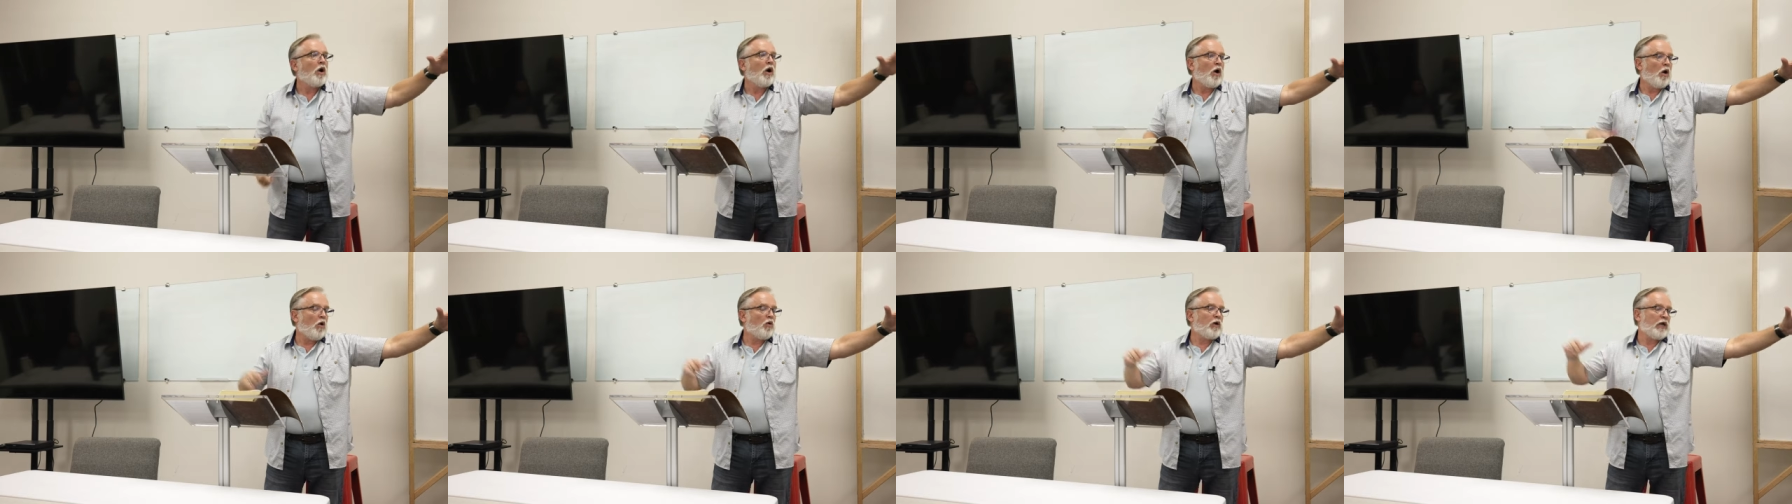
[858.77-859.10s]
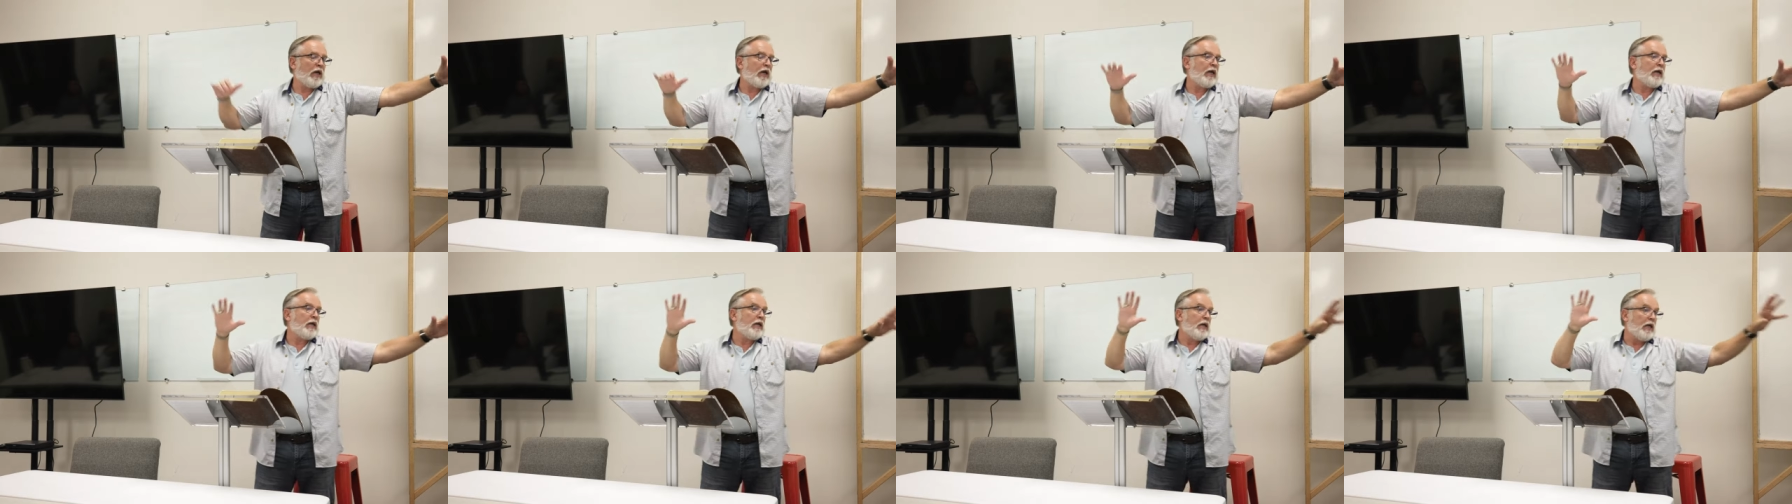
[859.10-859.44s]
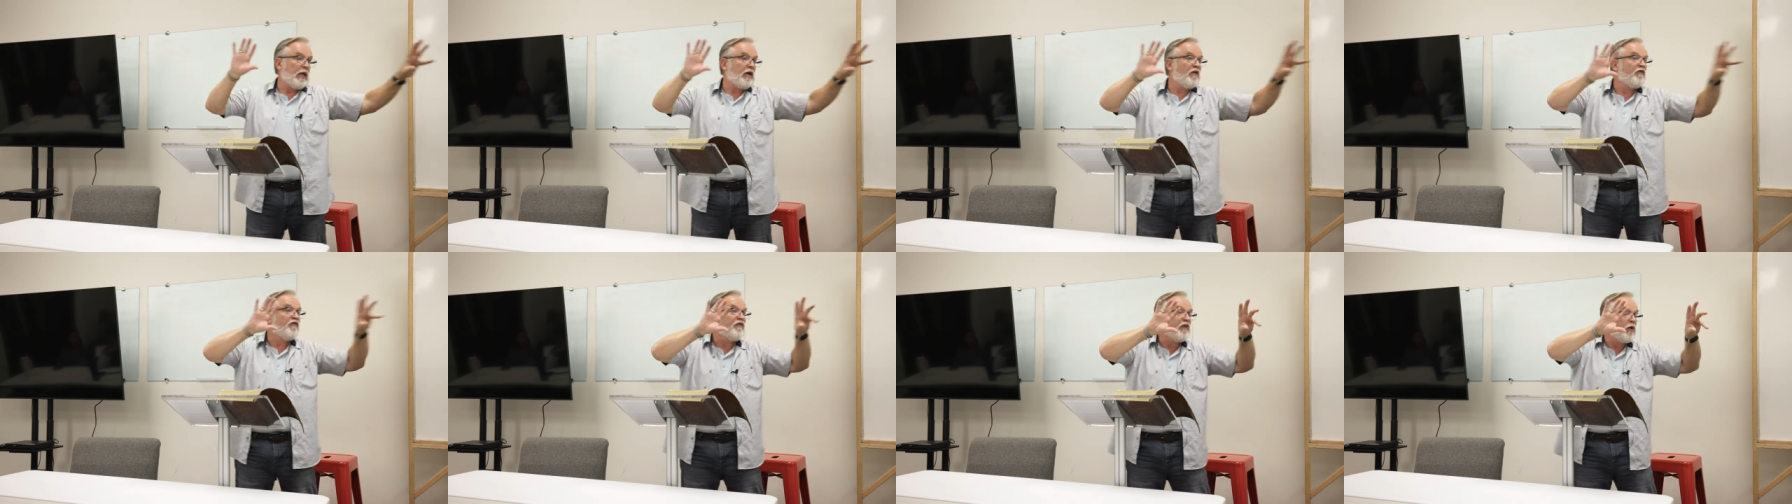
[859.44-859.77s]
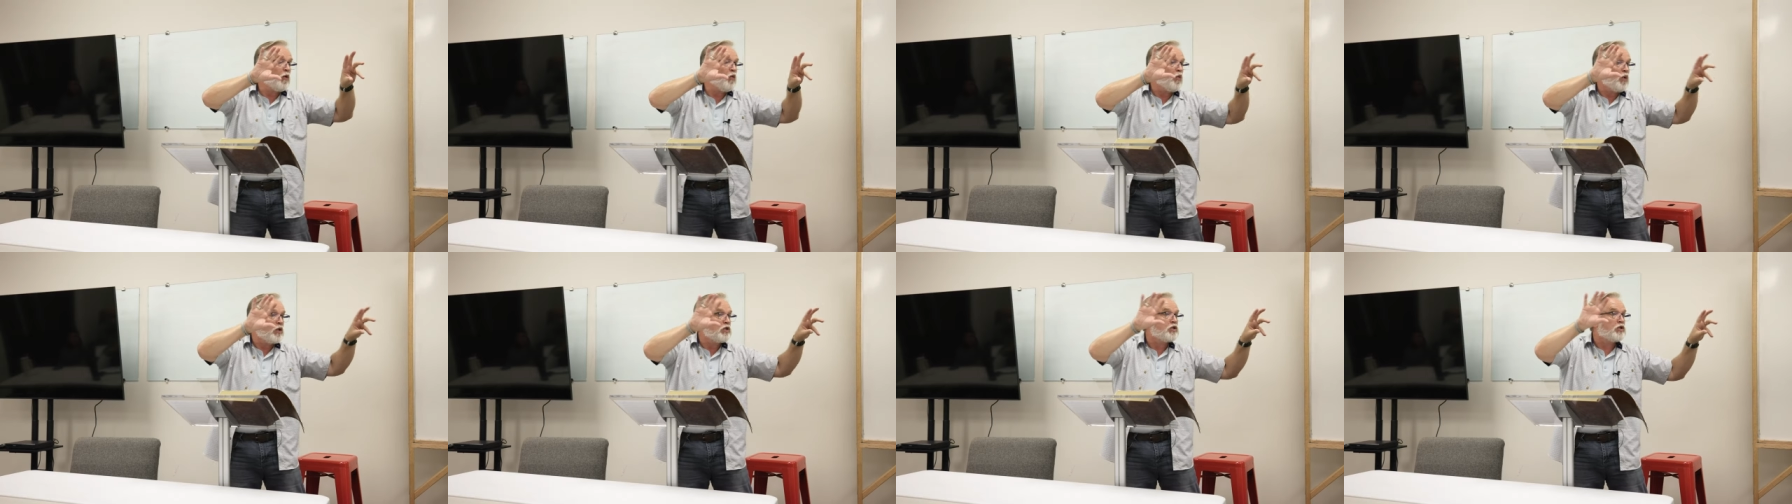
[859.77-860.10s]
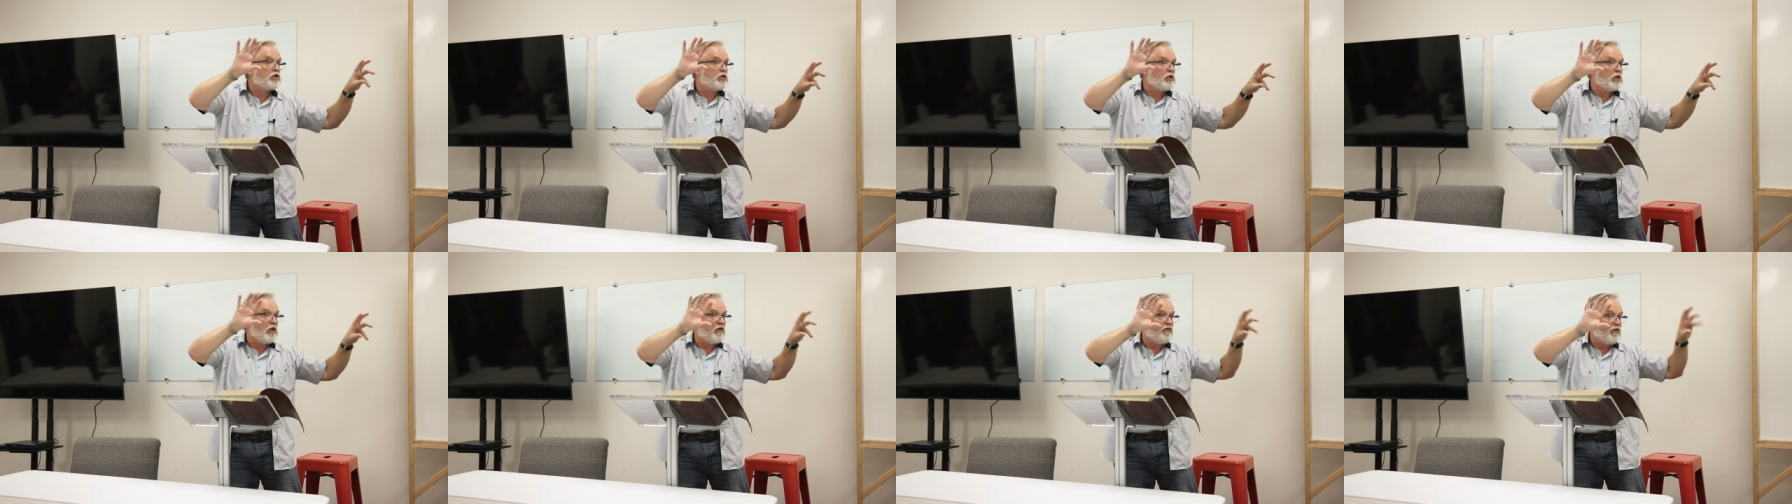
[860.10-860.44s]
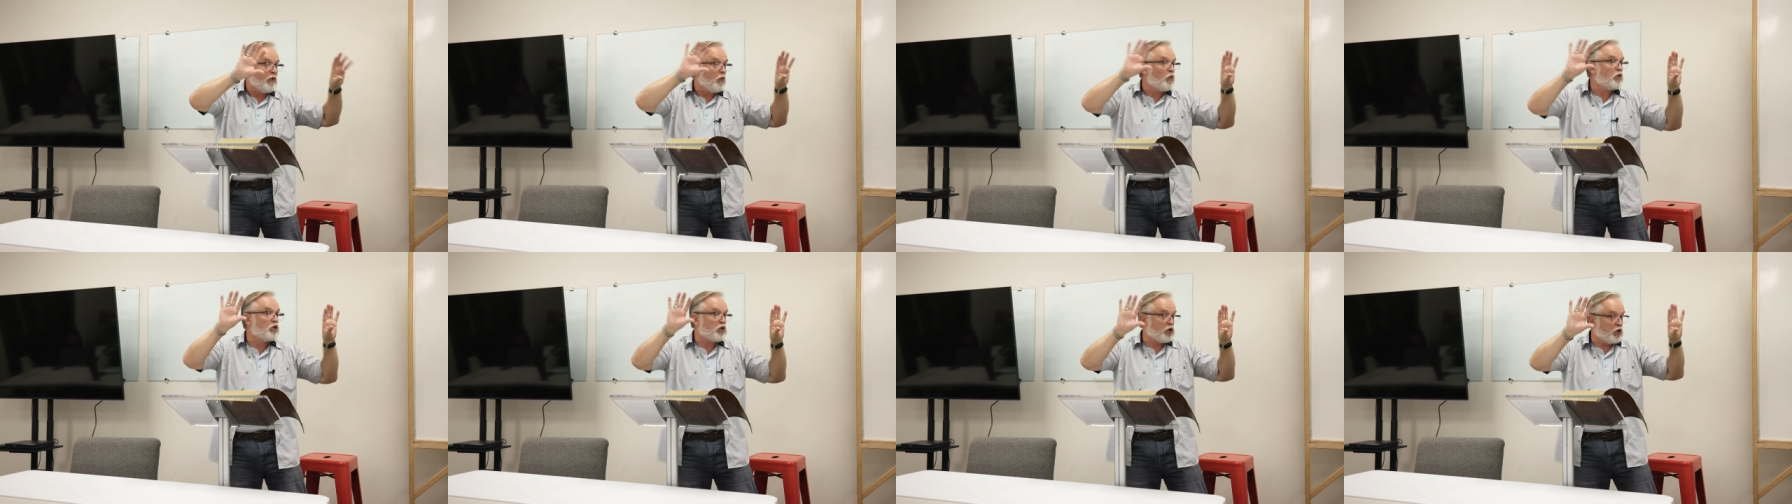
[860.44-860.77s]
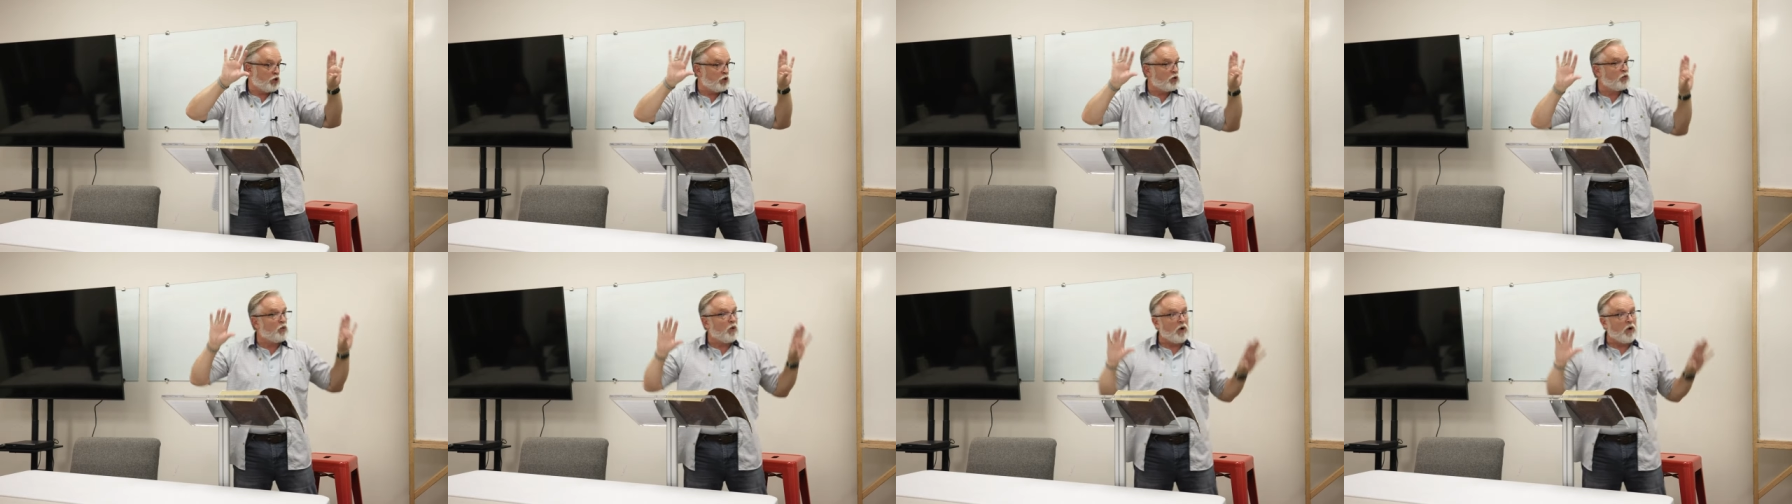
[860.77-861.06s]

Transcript: Okay, if it was if it was good